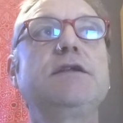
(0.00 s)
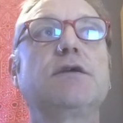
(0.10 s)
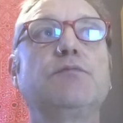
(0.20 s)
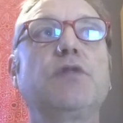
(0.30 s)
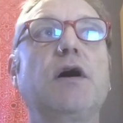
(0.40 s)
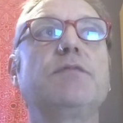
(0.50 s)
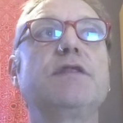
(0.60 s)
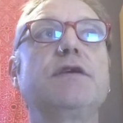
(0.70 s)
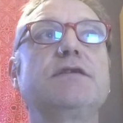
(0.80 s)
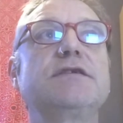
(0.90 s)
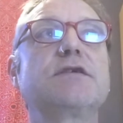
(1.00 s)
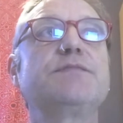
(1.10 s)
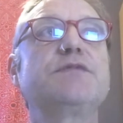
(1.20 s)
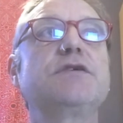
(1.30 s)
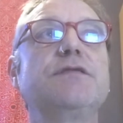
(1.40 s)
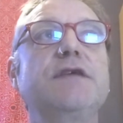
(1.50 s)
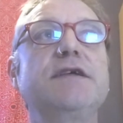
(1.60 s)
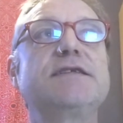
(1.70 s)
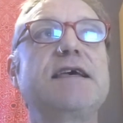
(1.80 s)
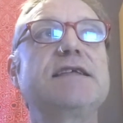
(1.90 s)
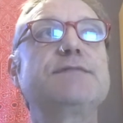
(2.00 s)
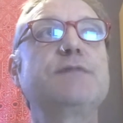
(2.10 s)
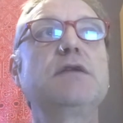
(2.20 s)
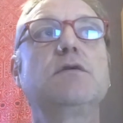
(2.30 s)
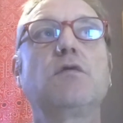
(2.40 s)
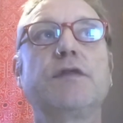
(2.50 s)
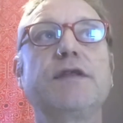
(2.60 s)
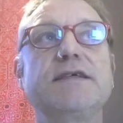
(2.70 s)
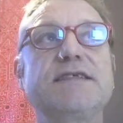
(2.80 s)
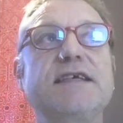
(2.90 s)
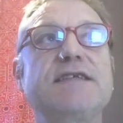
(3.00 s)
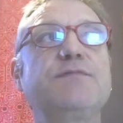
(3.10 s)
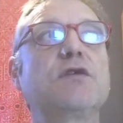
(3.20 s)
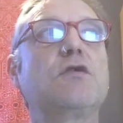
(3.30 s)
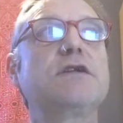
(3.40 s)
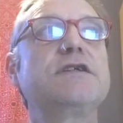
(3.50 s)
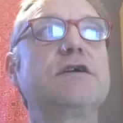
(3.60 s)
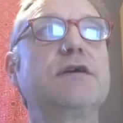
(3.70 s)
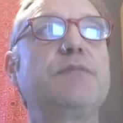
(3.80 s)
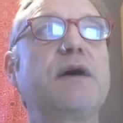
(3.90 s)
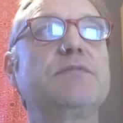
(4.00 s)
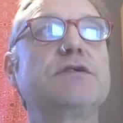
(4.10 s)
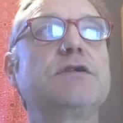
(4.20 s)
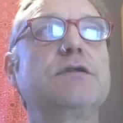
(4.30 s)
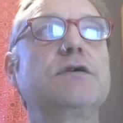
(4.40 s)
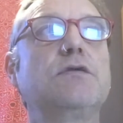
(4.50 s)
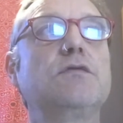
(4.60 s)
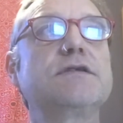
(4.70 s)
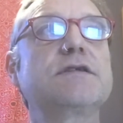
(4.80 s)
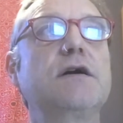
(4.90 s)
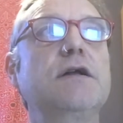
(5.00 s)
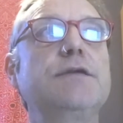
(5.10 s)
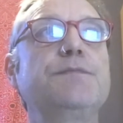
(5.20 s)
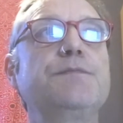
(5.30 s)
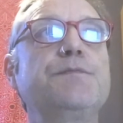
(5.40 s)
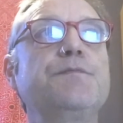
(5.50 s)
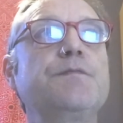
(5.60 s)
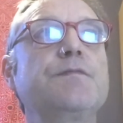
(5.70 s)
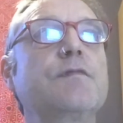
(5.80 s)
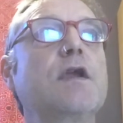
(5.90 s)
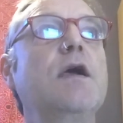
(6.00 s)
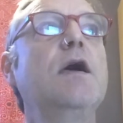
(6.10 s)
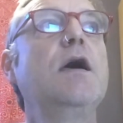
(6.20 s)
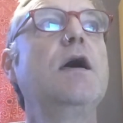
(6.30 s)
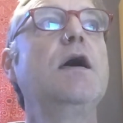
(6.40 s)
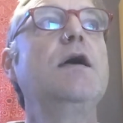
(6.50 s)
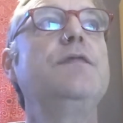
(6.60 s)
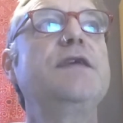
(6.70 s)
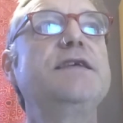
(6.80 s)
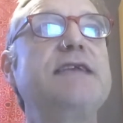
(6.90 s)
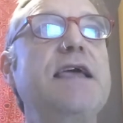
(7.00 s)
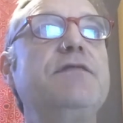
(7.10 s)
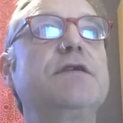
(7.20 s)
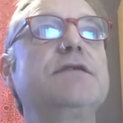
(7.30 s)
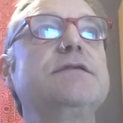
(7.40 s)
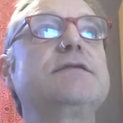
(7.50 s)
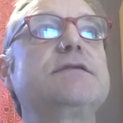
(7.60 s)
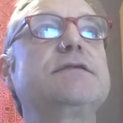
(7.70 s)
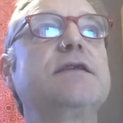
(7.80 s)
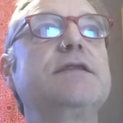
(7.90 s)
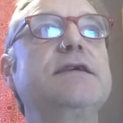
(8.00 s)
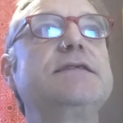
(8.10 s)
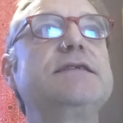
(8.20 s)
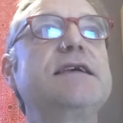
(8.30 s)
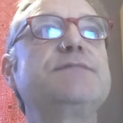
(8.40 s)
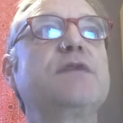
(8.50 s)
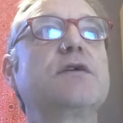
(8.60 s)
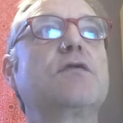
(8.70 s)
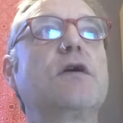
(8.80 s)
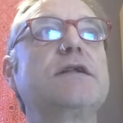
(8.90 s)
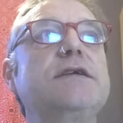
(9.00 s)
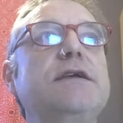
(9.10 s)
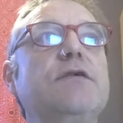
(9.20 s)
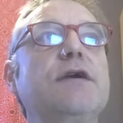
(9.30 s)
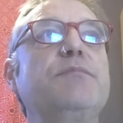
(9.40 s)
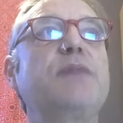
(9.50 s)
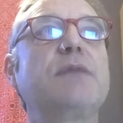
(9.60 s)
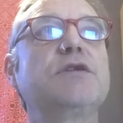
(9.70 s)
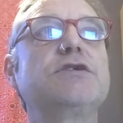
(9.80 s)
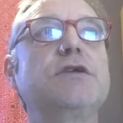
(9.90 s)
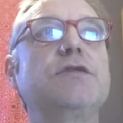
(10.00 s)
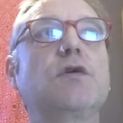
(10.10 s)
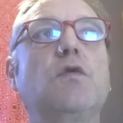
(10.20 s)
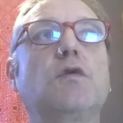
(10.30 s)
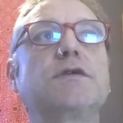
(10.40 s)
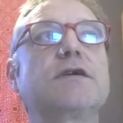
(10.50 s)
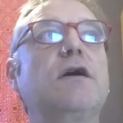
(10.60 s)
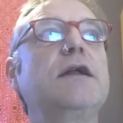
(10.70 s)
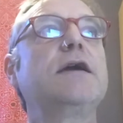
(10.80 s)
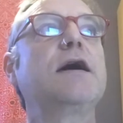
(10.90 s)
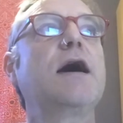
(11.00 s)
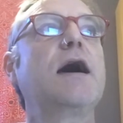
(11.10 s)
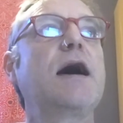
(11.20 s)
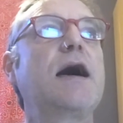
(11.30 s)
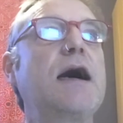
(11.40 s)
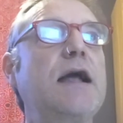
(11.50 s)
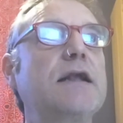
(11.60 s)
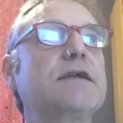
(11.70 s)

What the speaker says: comply with the description of the assessment or the assessment criteria published in the course guide. There's evidence that the assessment criteria published in the course guide aren't